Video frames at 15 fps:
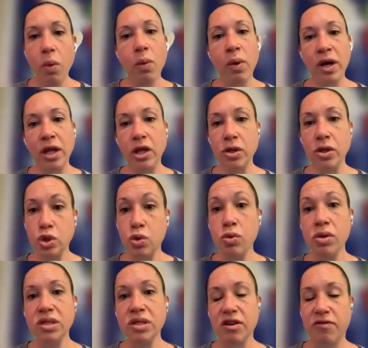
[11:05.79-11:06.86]
We want to use
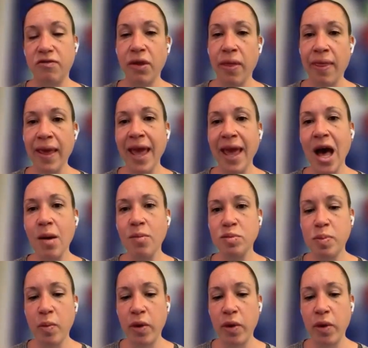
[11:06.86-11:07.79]
tools to fill in the gaps,